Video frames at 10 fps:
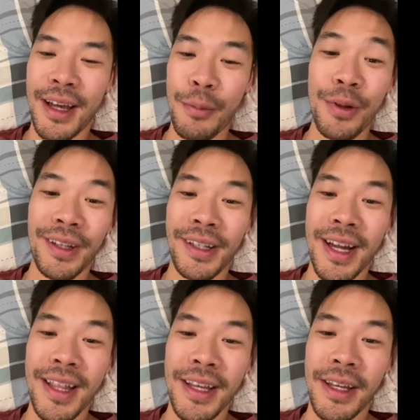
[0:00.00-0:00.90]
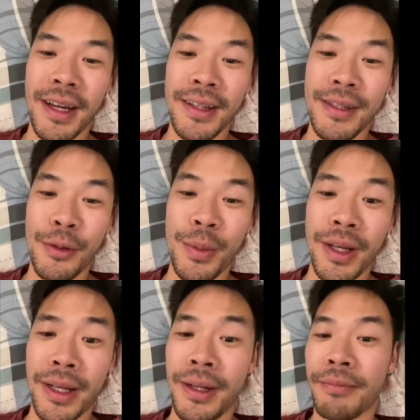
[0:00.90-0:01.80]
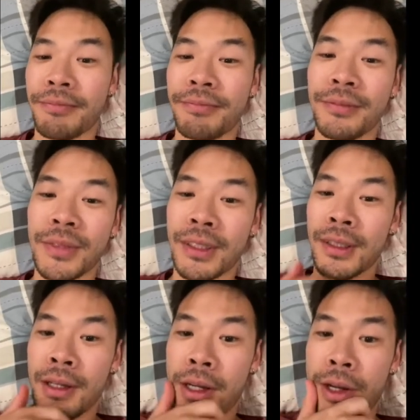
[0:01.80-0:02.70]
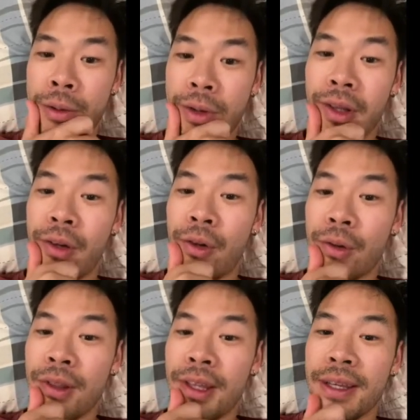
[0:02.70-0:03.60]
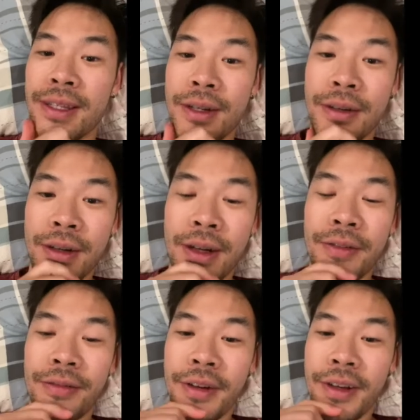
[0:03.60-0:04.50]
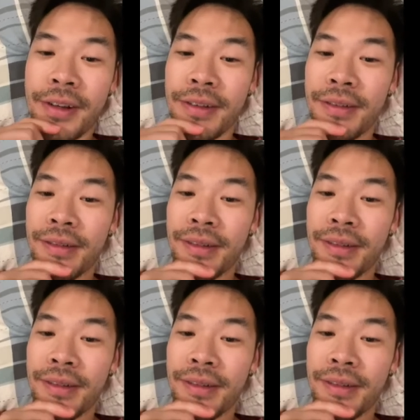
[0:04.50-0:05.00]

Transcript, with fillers: I'm really glad that you got so many really cool things going on for you.